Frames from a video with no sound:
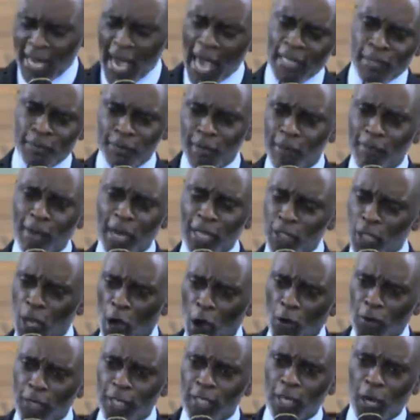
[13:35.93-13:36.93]
asked me about the
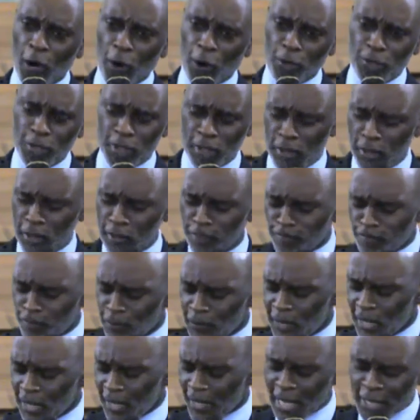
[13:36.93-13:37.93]
Holy Ghost.
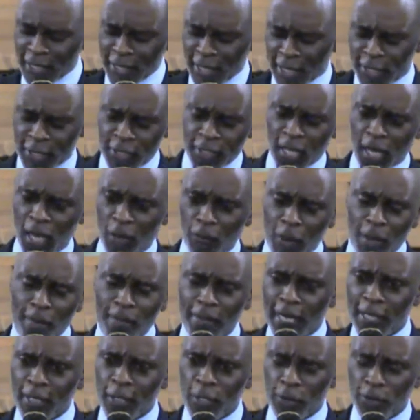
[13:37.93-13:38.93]
And I said, son, what
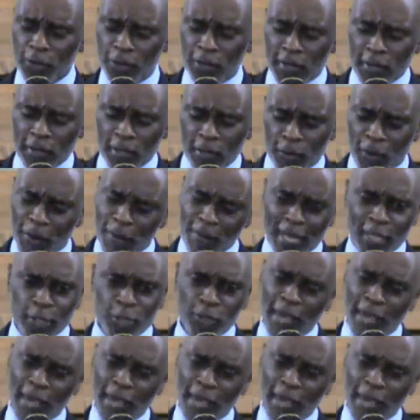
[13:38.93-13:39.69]
make you what made